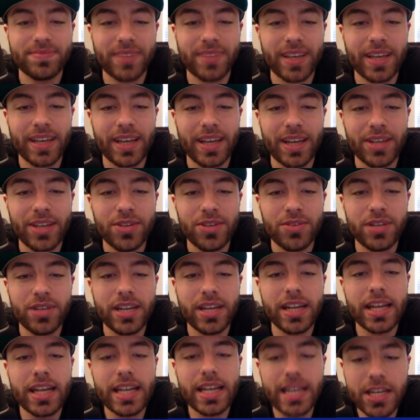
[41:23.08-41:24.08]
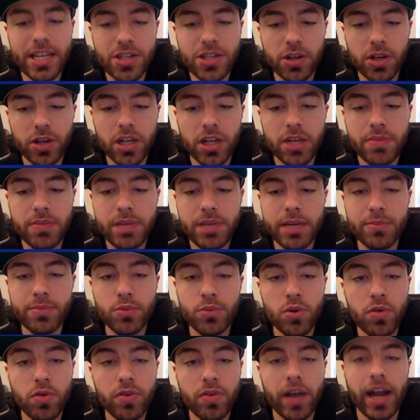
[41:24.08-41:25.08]
And you did. Is there gonna be a
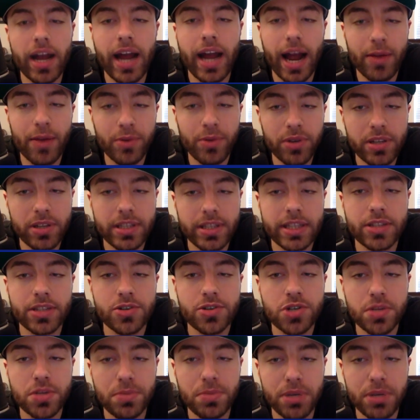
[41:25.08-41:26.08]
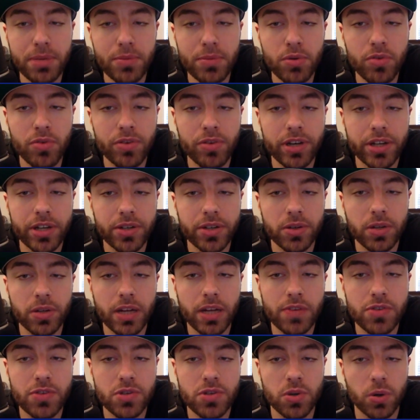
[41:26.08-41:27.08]
movie? I really think there should be a movie on your
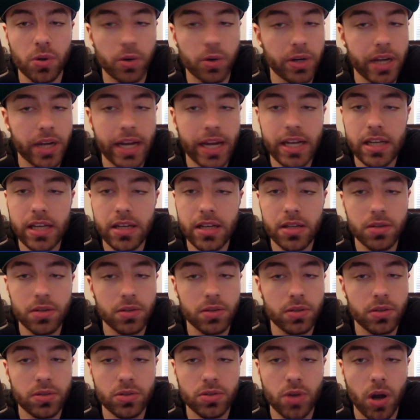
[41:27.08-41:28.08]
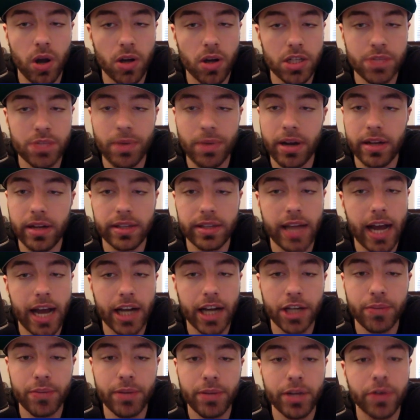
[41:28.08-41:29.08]
life story. Any talks about a
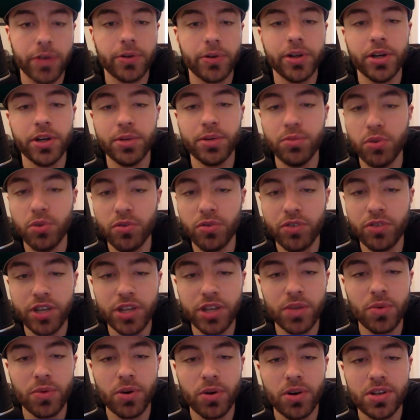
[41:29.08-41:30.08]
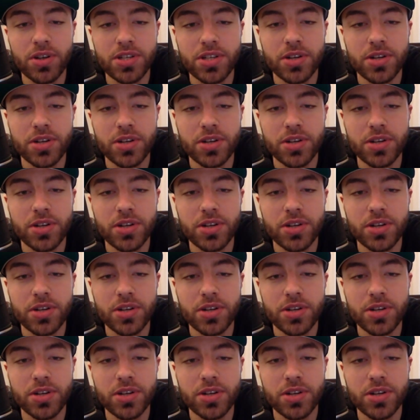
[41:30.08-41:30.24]
documentary or movie in the works